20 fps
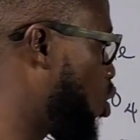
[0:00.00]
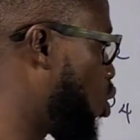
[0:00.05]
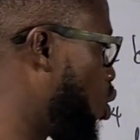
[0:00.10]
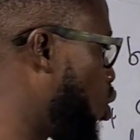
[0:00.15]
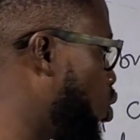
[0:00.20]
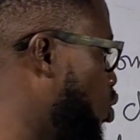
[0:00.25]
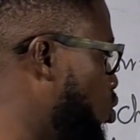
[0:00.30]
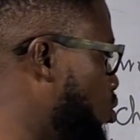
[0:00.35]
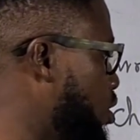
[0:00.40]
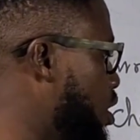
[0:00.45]

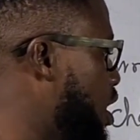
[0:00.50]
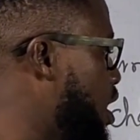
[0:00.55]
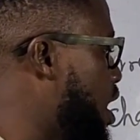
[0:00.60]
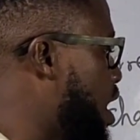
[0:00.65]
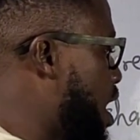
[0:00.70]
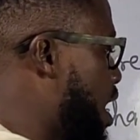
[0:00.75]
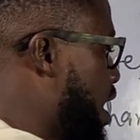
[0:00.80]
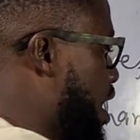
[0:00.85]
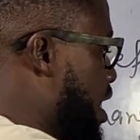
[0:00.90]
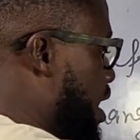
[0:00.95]
whole
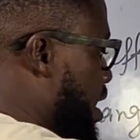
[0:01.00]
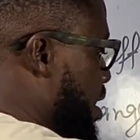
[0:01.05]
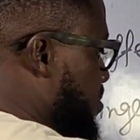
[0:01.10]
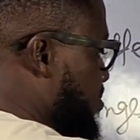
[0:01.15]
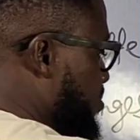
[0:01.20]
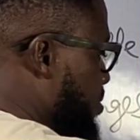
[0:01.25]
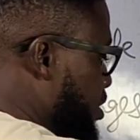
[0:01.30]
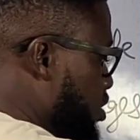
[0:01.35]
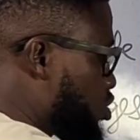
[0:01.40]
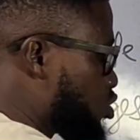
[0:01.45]

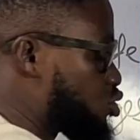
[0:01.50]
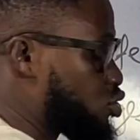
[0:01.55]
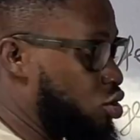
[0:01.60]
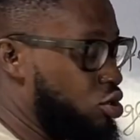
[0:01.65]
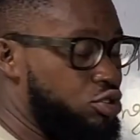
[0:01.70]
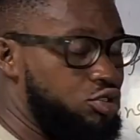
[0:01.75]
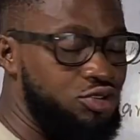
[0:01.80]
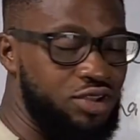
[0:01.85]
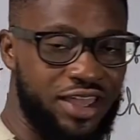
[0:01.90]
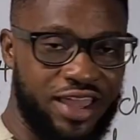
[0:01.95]

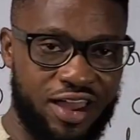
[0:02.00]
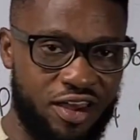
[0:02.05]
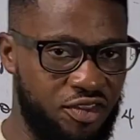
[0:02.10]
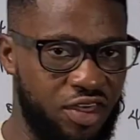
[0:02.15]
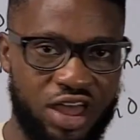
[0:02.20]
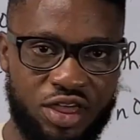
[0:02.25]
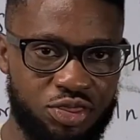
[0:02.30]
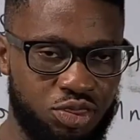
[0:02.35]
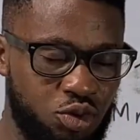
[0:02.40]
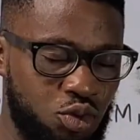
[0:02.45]
mixture
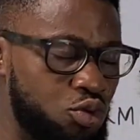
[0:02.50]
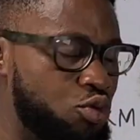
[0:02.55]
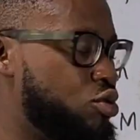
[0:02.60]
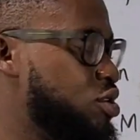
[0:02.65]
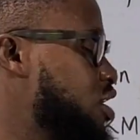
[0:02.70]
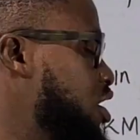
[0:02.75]
together. No,